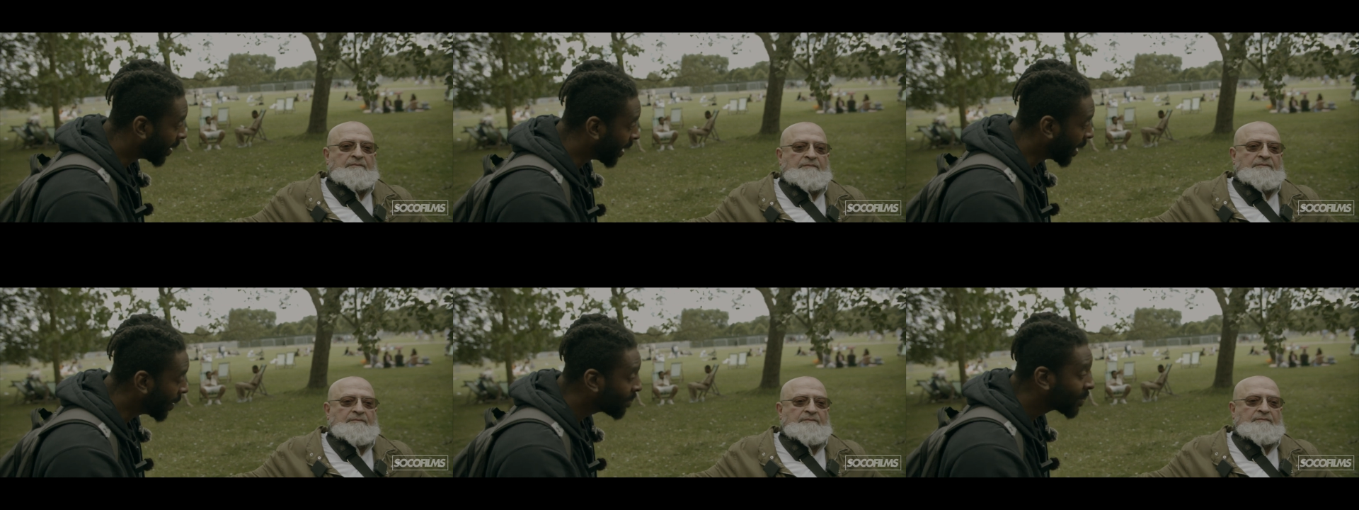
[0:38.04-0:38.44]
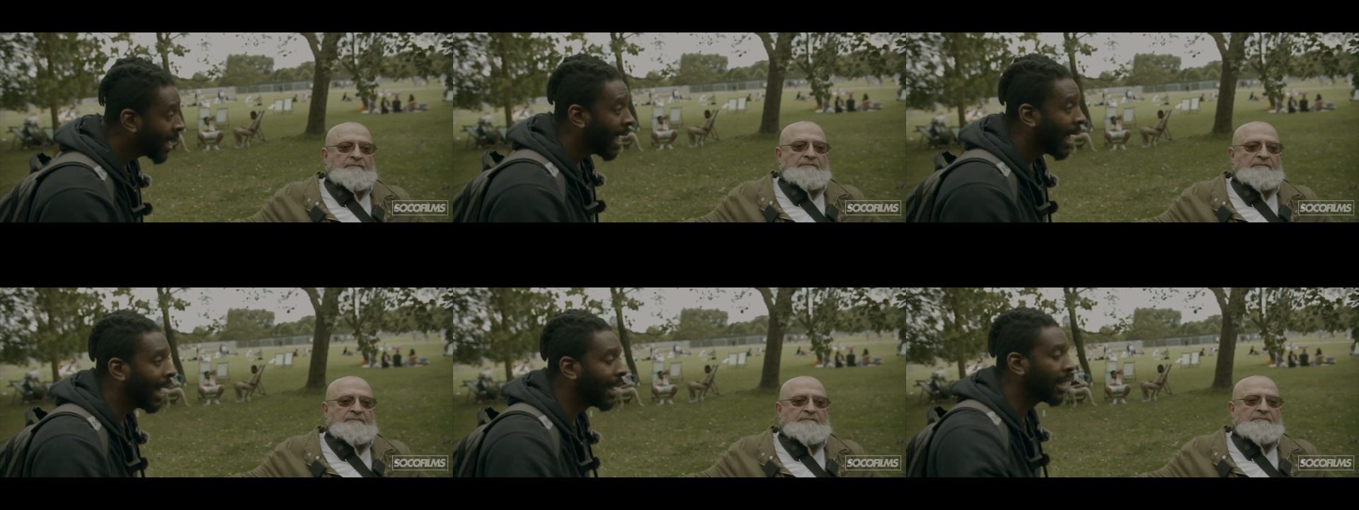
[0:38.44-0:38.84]
Speaker 1: yeah?
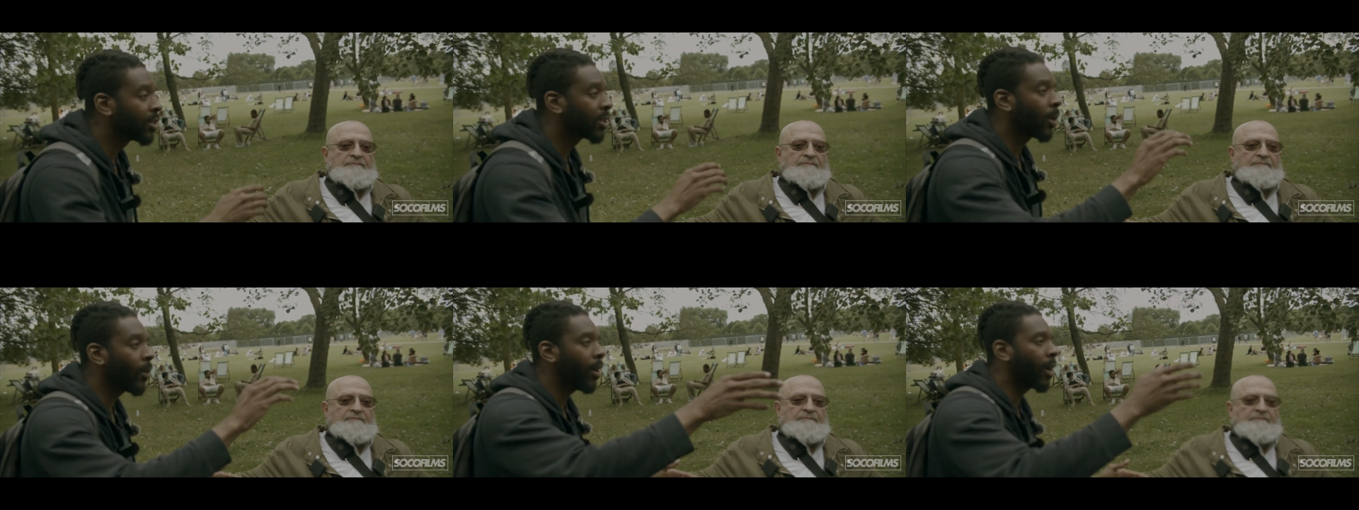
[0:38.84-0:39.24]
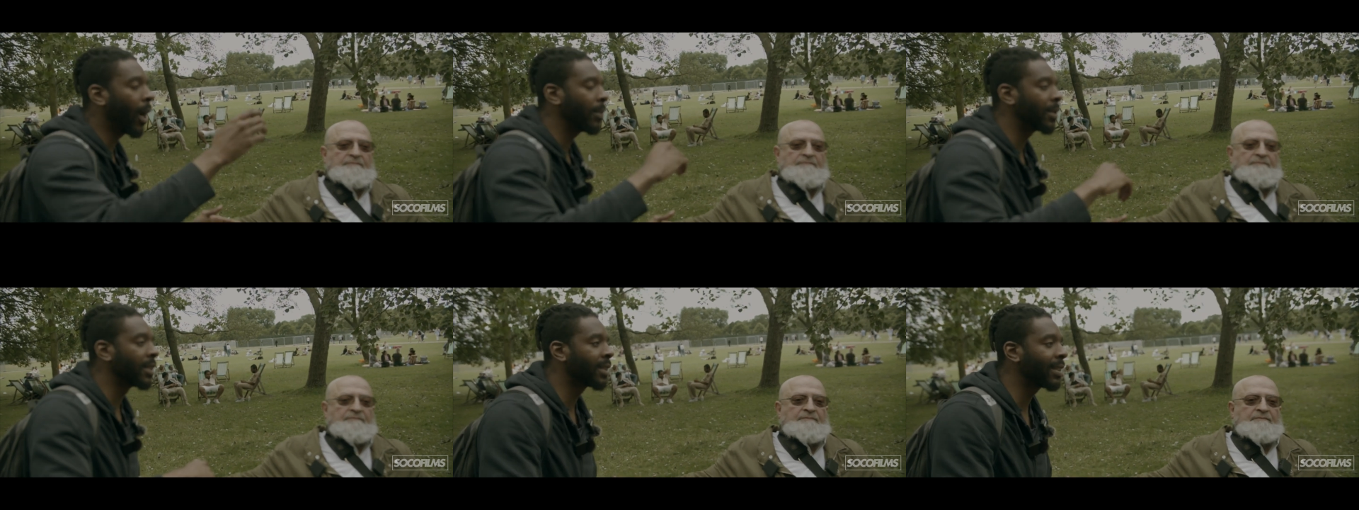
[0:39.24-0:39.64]
And then someone
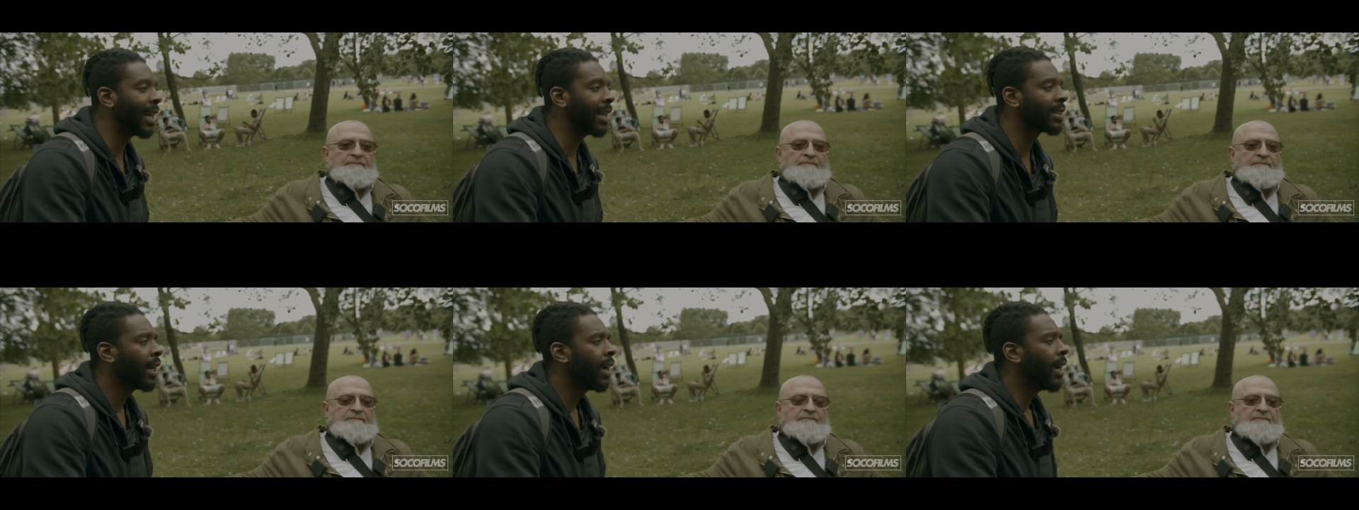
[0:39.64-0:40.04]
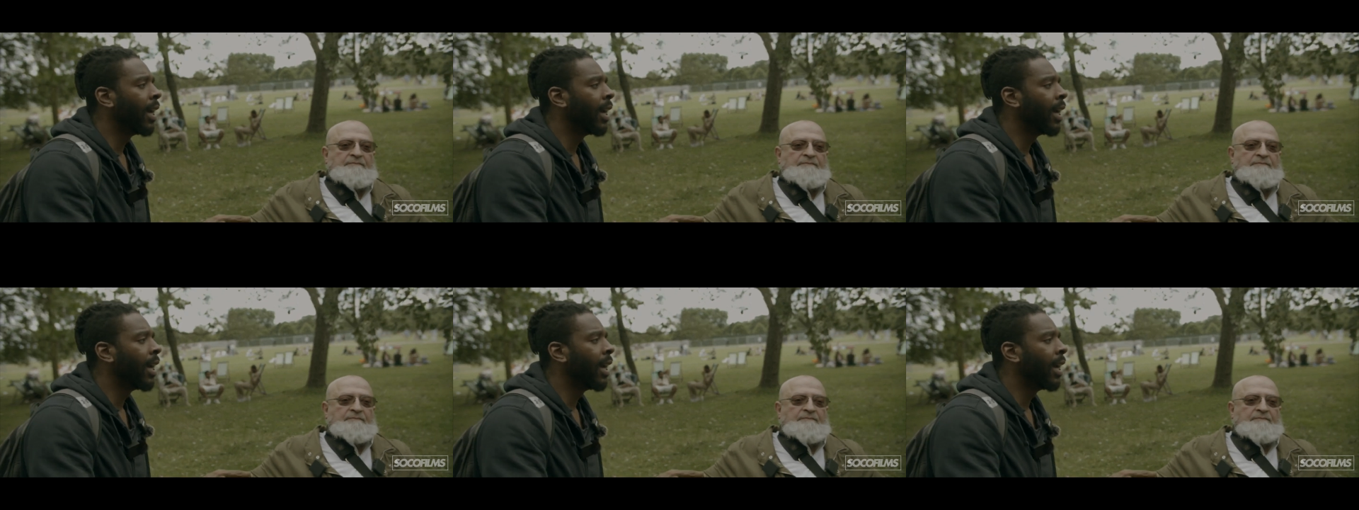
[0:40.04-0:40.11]
comes and says,